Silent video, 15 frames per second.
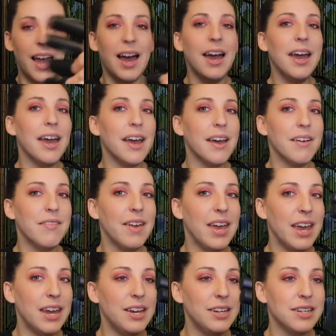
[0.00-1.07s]
I have
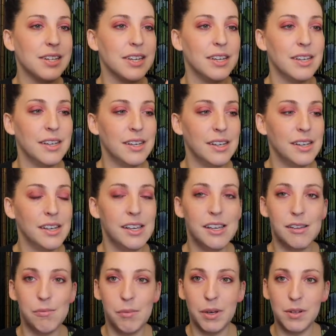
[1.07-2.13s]
8
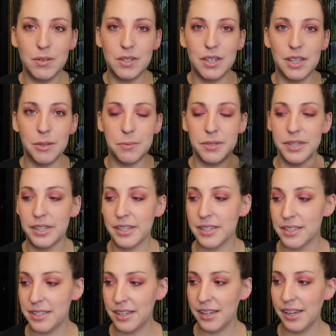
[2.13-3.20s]
melt
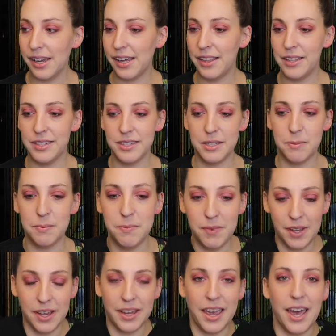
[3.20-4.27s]
lipsticks. And this is
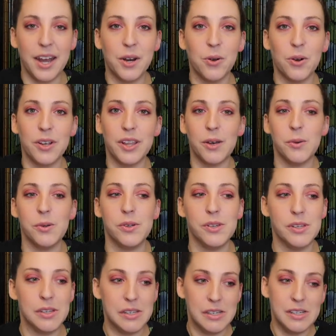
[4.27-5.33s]
a category that will
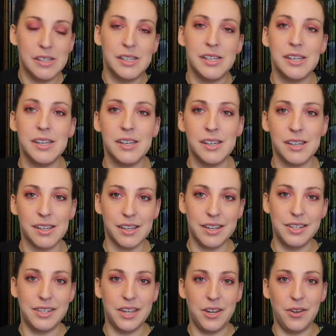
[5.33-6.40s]

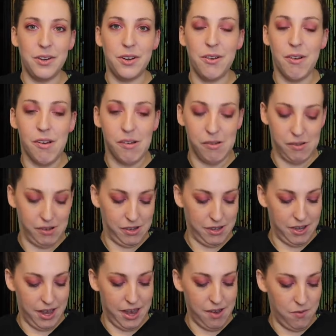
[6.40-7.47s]
continue to grow.
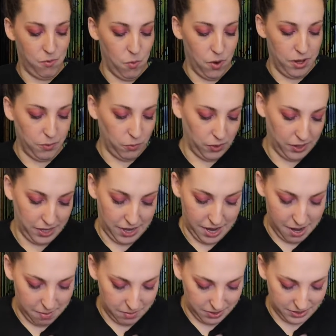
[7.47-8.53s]
I have one where the
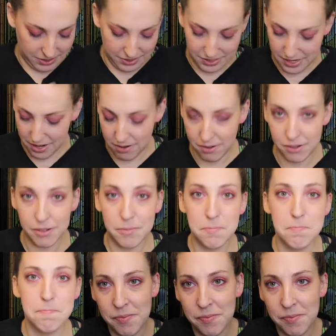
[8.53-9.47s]
cap doesn't stay on.